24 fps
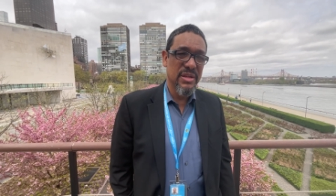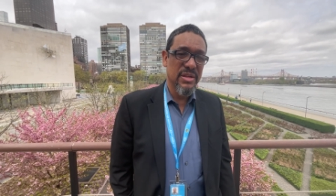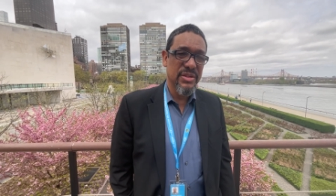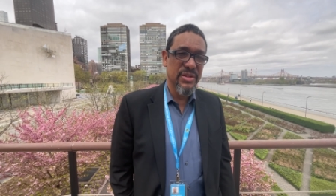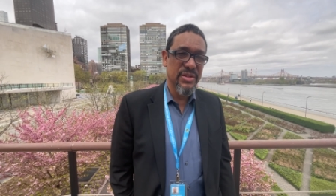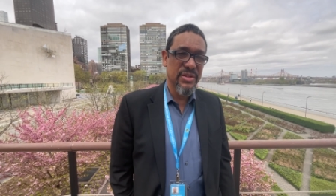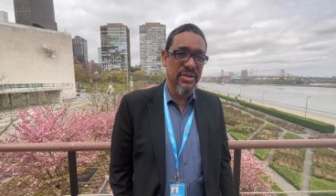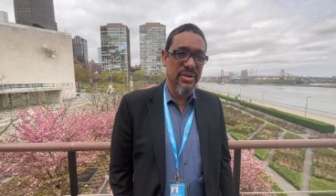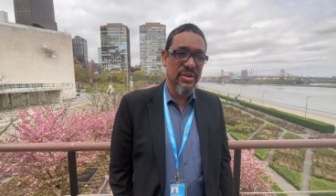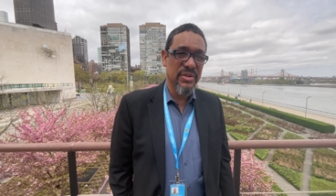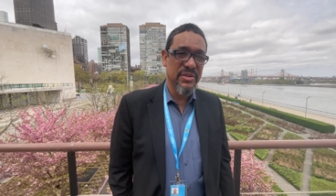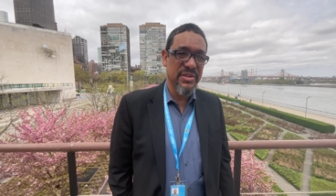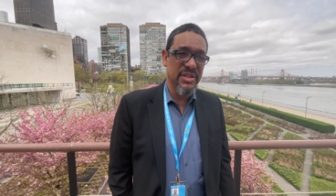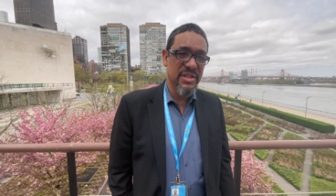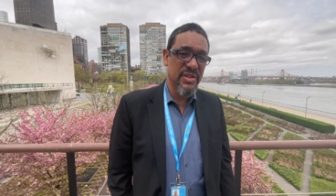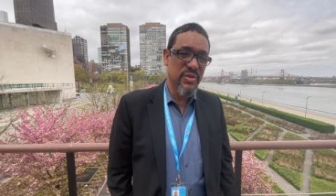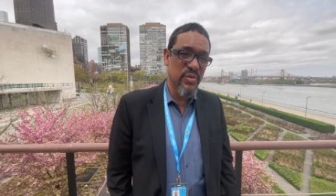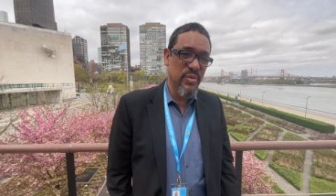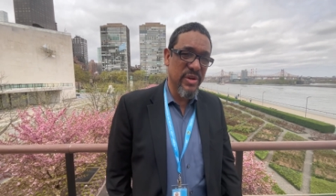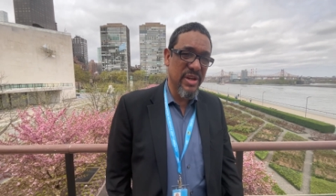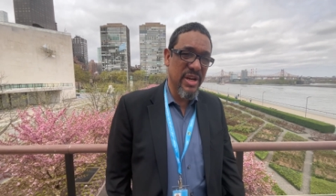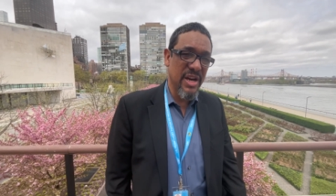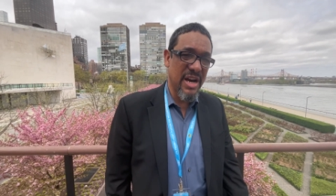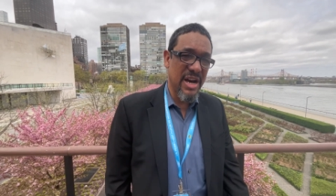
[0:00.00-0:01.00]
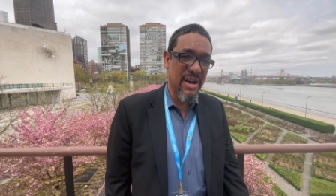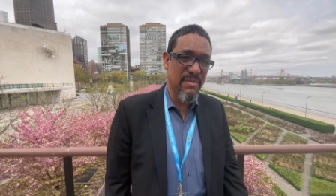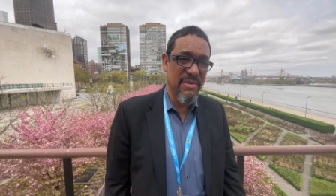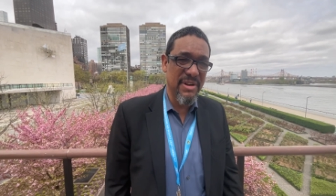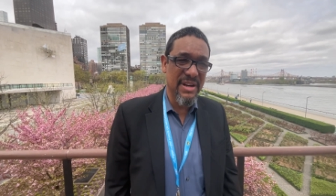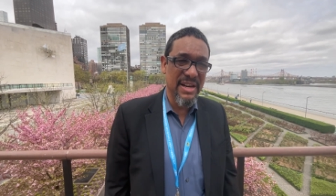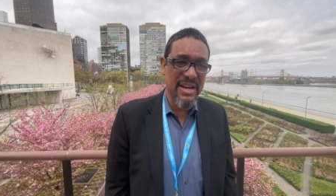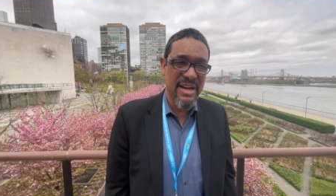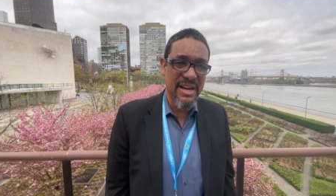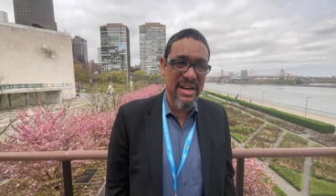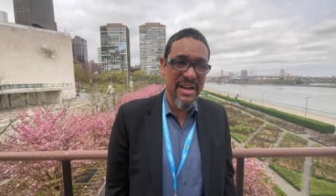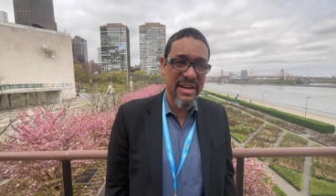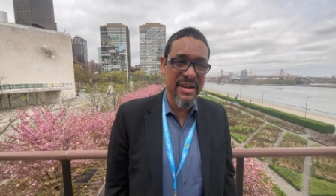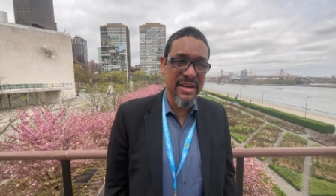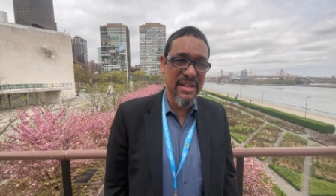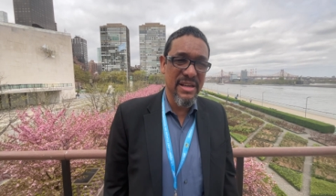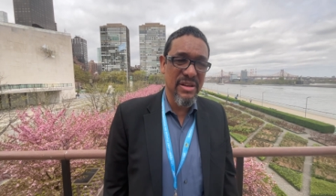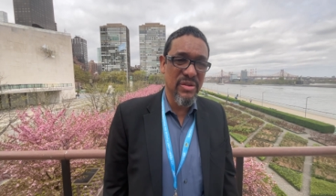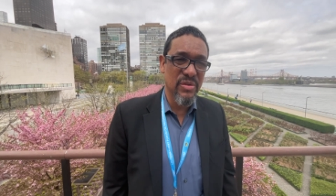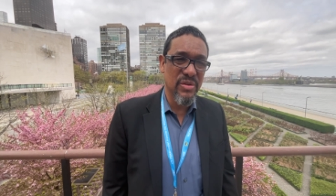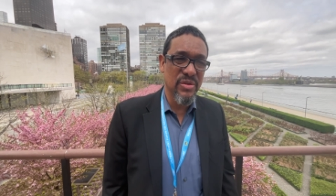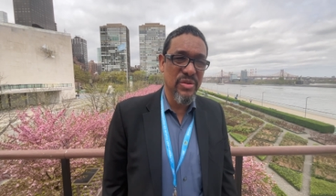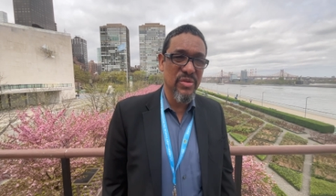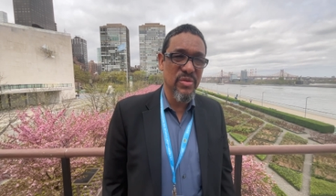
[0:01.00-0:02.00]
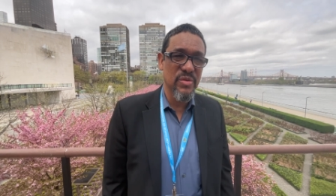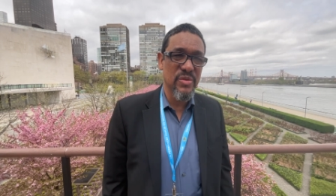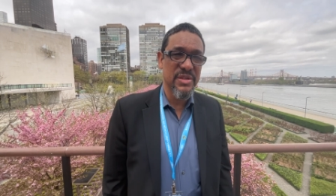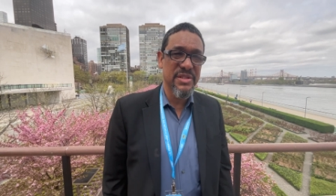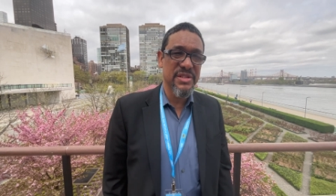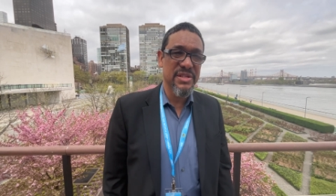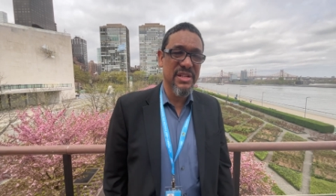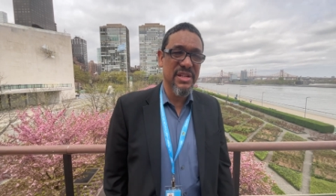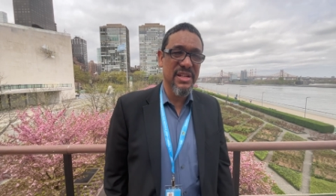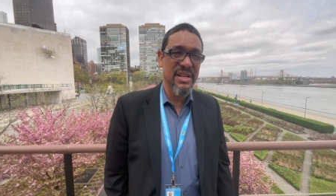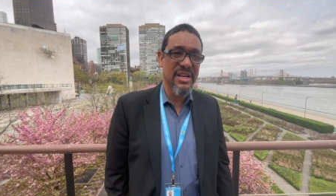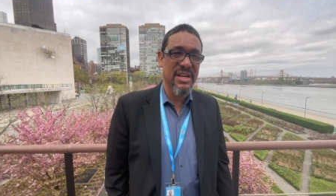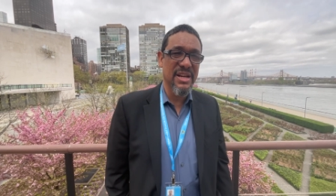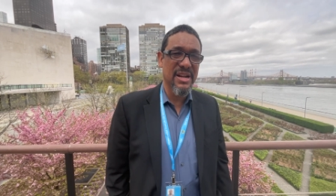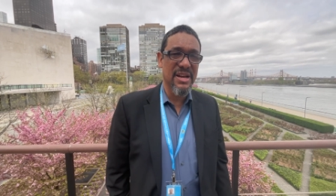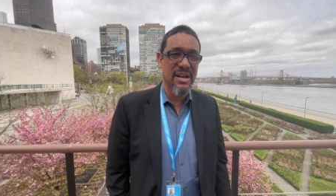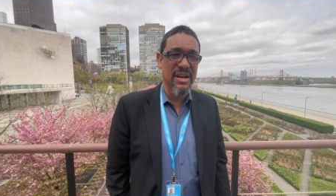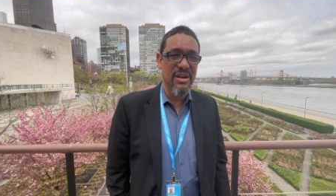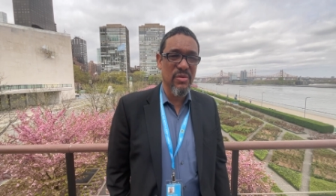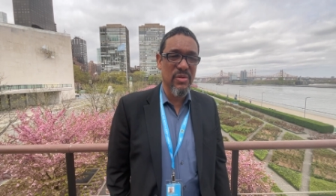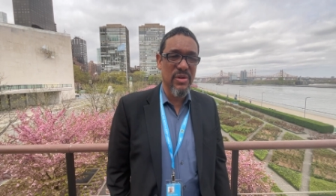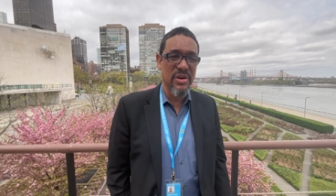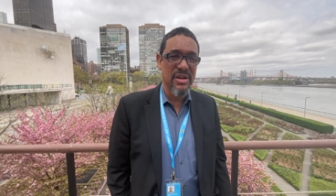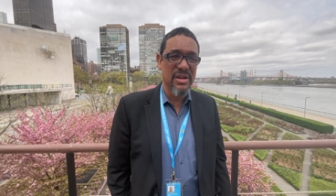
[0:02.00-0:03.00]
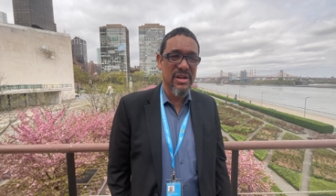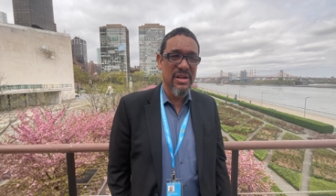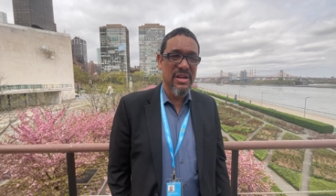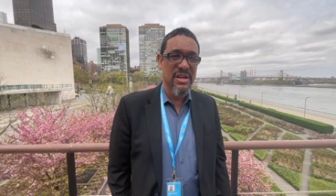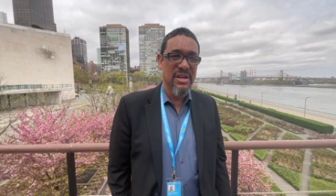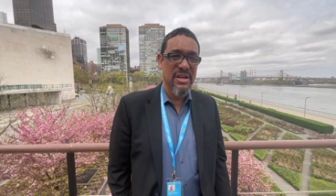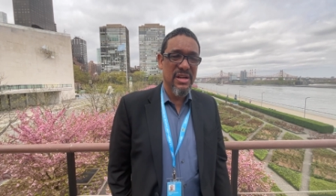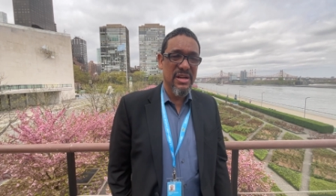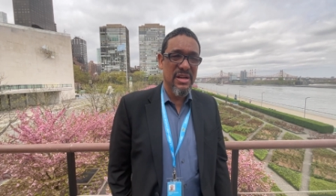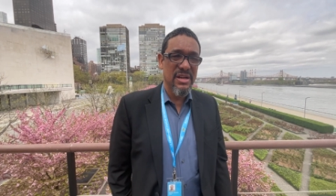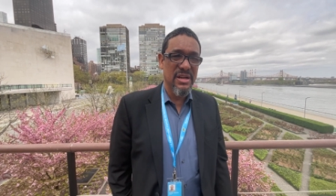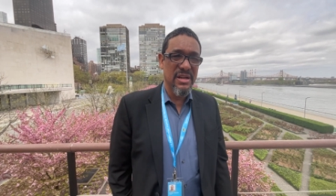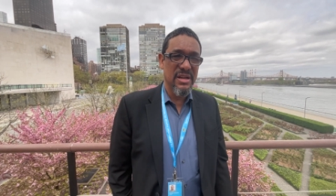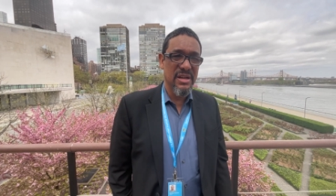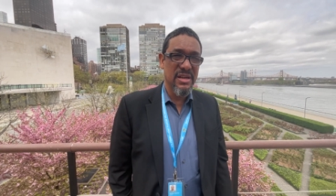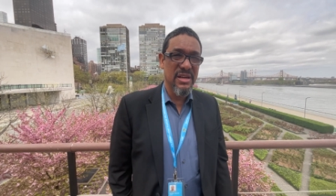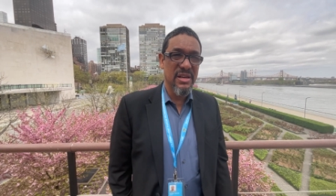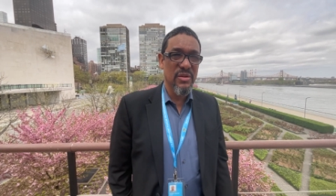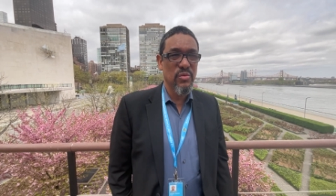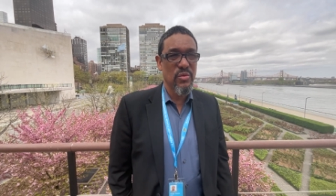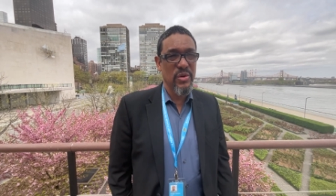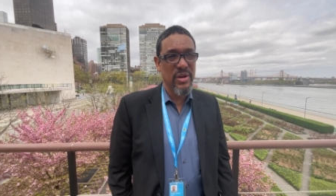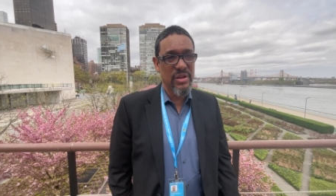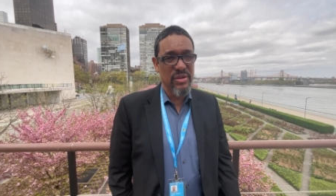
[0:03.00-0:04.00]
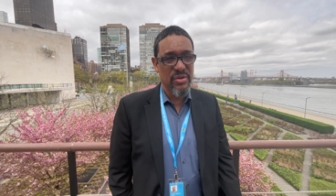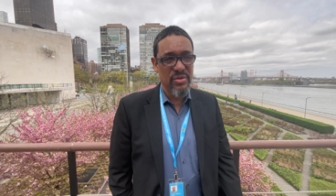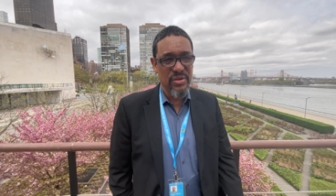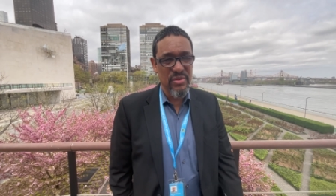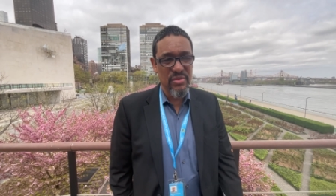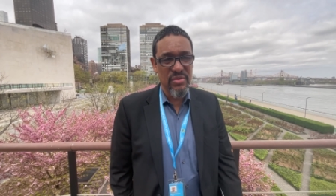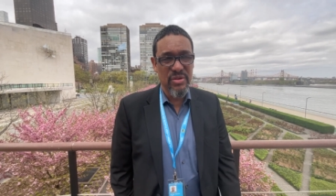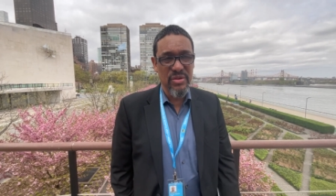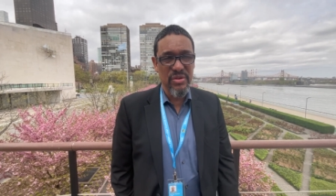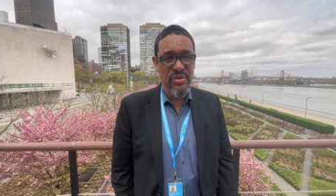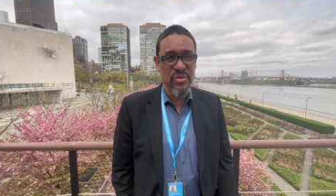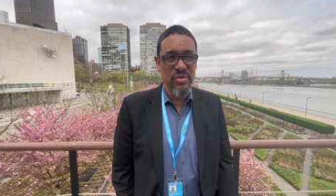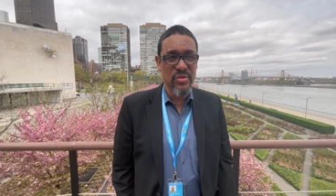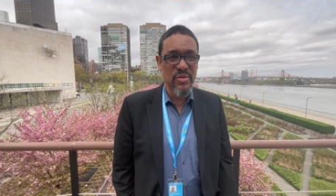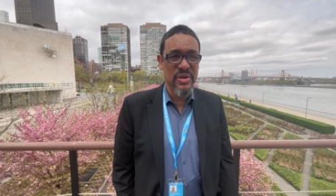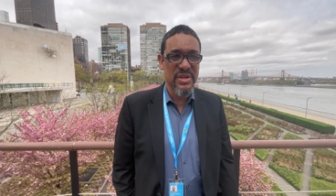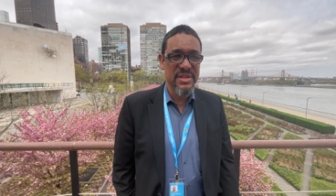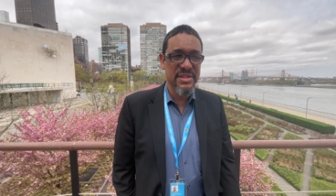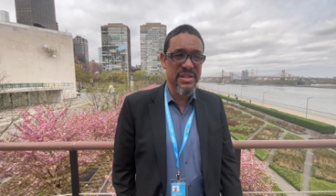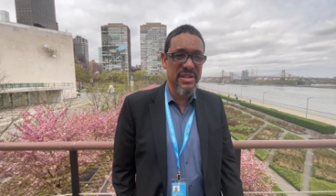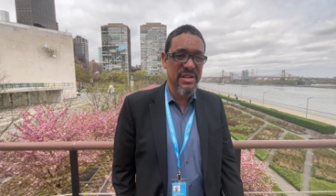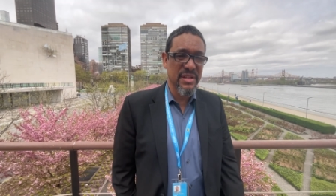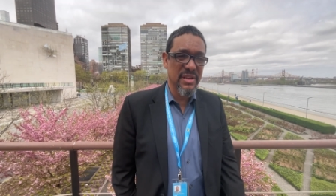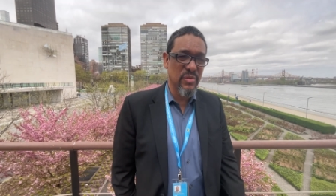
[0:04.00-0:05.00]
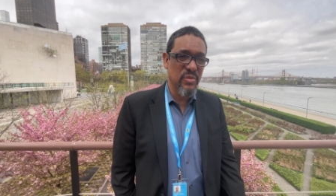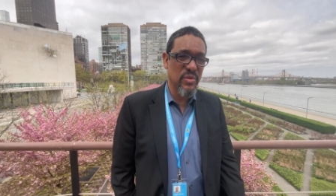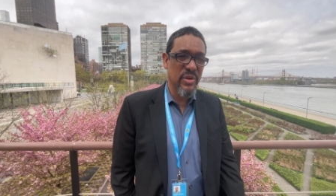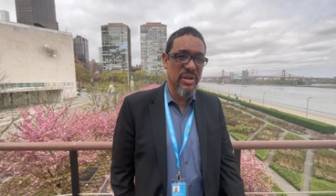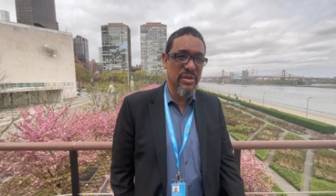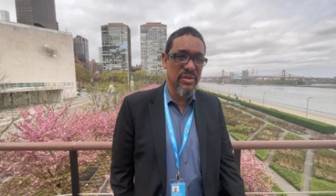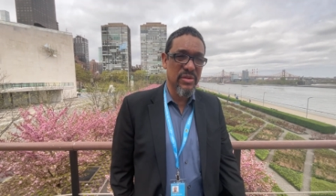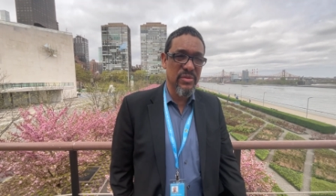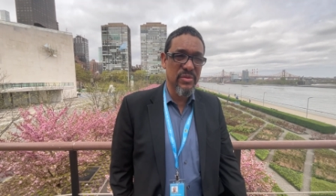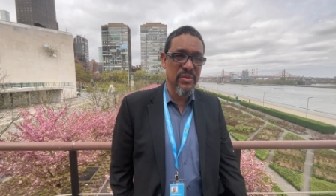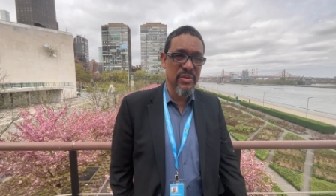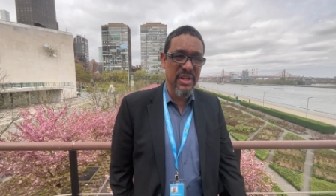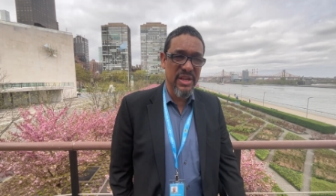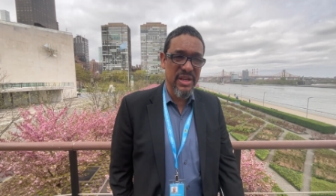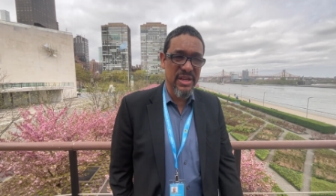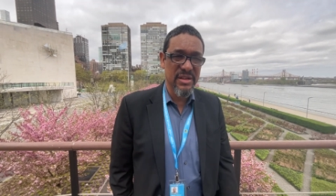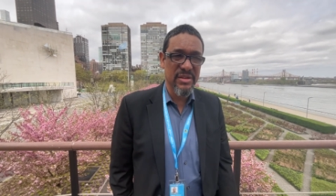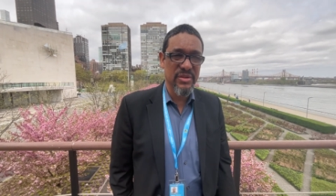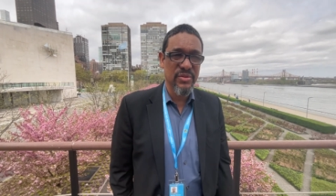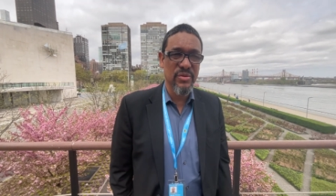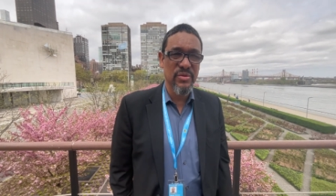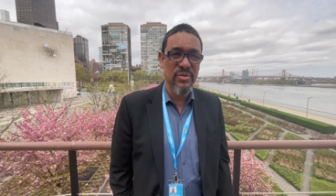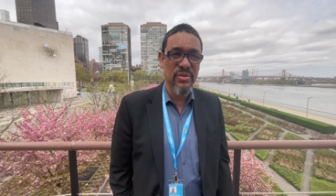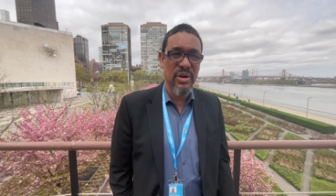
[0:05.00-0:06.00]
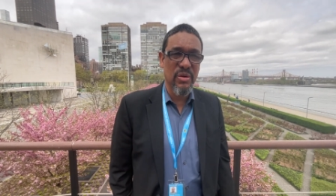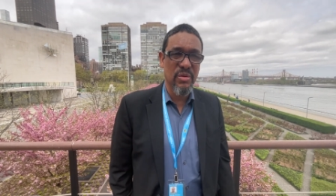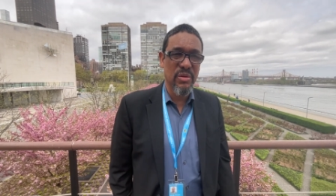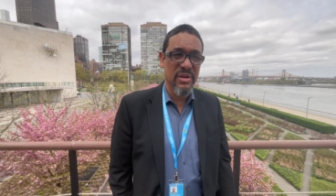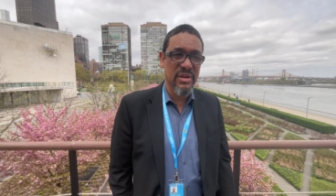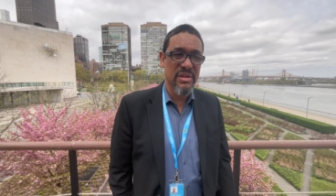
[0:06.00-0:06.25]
So since we have a land in Honduras and Nicaragua, uh, he went to Honduras and he went through there to our